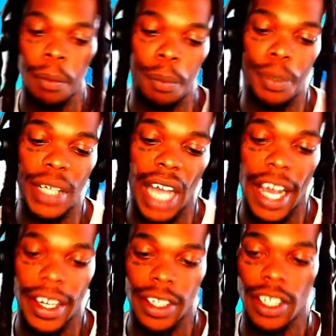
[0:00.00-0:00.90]

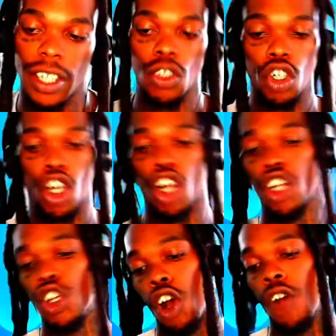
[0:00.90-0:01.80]
behind the
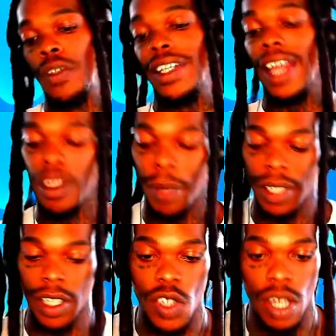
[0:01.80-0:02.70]
color of the element
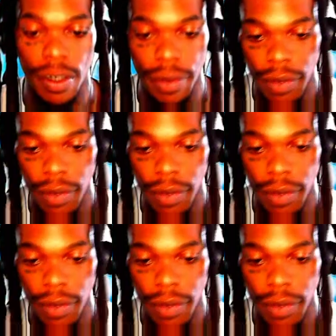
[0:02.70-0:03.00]
itself.